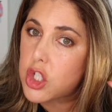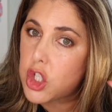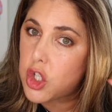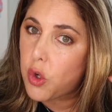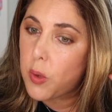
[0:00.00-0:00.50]

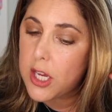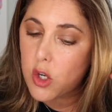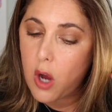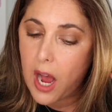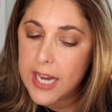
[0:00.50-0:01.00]

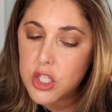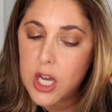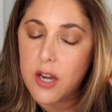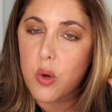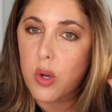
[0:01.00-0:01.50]
Curator
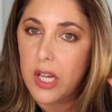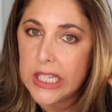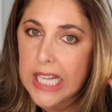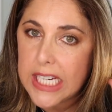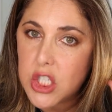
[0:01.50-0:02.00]
eyeshadow
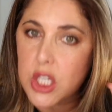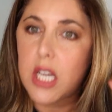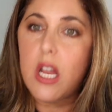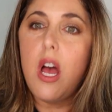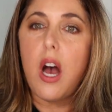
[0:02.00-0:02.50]
collection